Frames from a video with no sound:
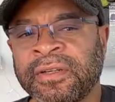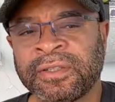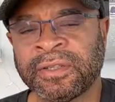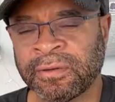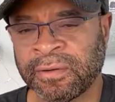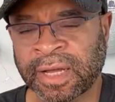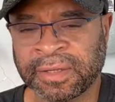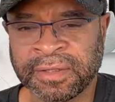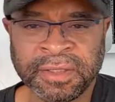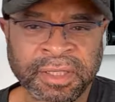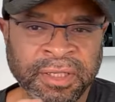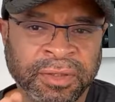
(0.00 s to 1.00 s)
So
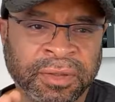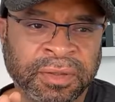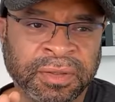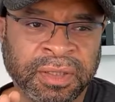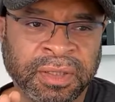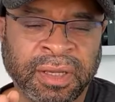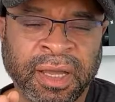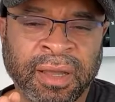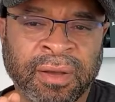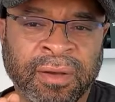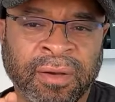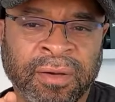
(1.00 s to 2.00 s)
you can see
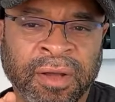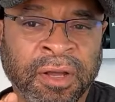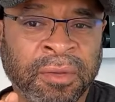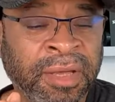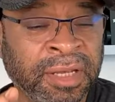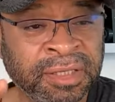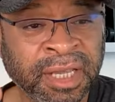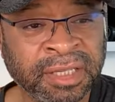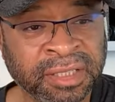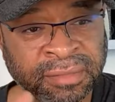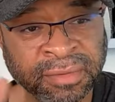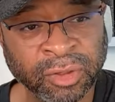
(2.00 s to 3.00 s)
how
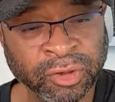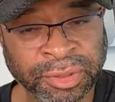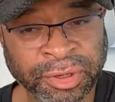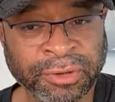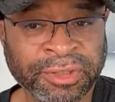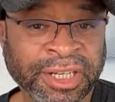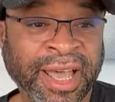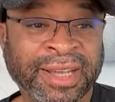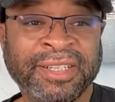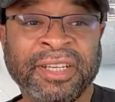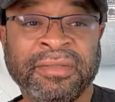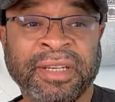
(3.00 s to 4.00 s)
excessive glutaminergic
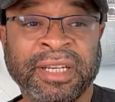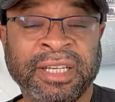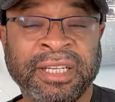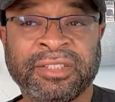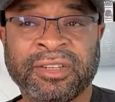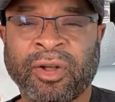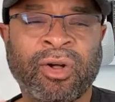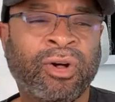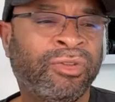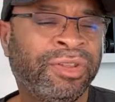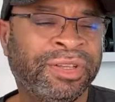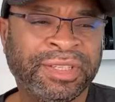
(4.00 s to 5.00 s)
activity leading to
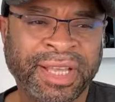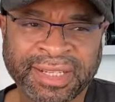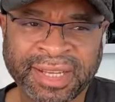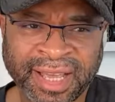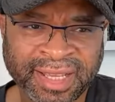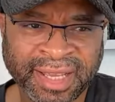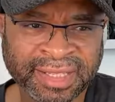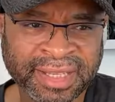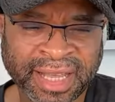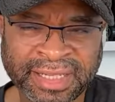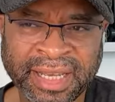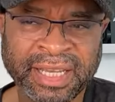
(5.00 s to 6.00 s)
all this
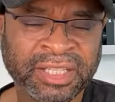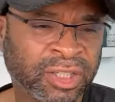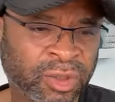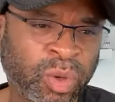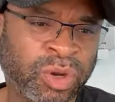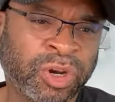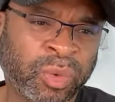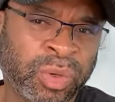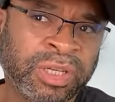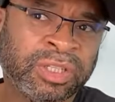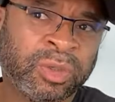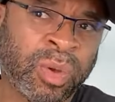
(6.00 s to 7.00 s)
excitation is one of the
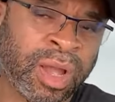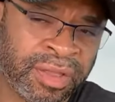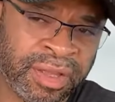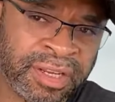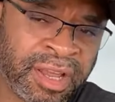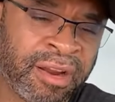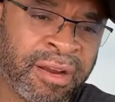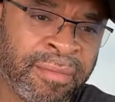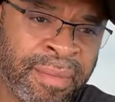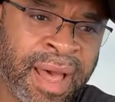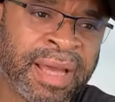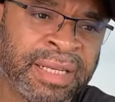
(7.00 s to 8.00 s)
reasons why the entire
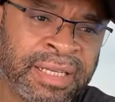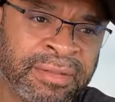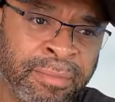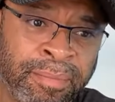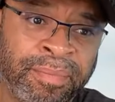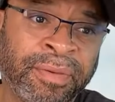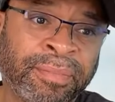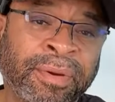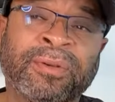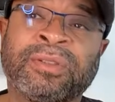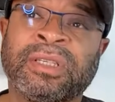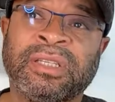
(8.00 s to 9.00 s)
body's, the
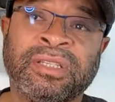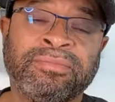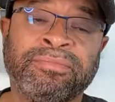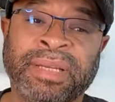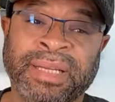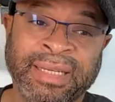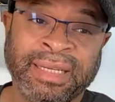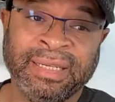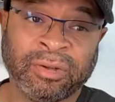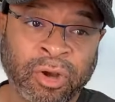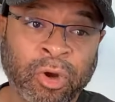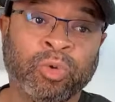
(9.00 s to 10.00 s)
person
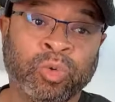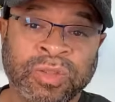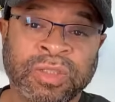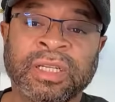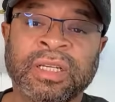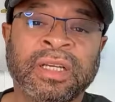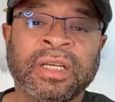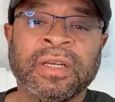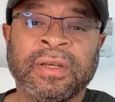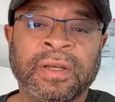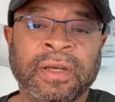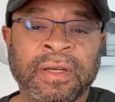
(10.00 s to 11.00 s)
being host
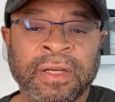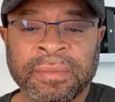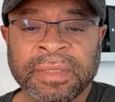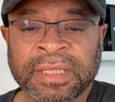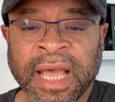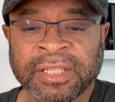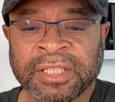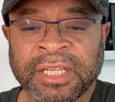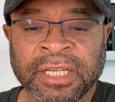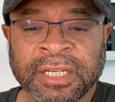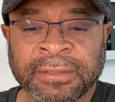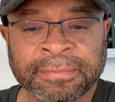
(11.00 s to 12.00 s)
is
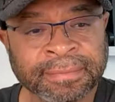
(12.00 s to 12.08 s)
agitated,